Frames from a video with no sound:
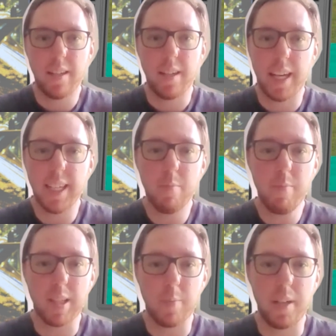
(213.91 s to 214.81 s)
Nikita
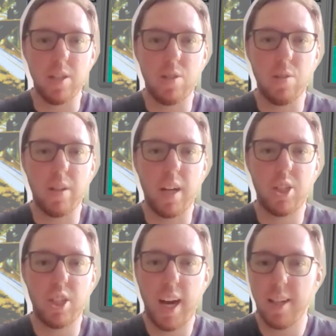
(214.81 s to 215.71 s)
Mazepin endured a
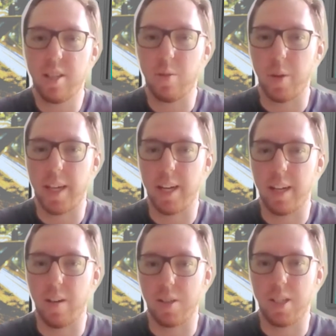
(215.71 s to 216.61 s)
challenging weekend
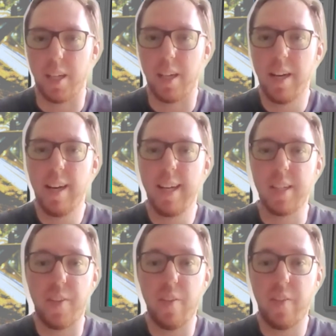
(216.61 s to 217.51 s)
in Austin as he
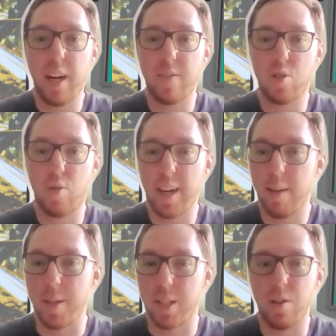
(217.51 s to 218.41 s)
fell foul of track
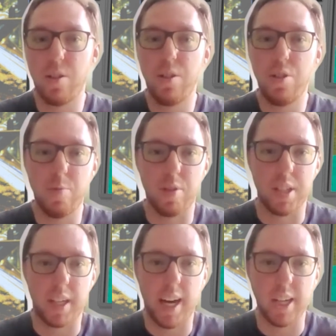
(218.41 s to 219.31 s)
limits on numerous
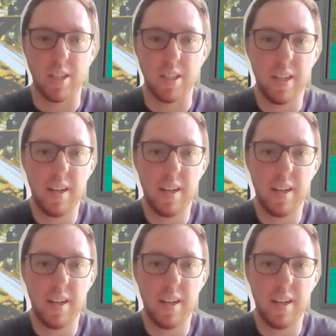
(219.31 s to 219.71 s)
occasions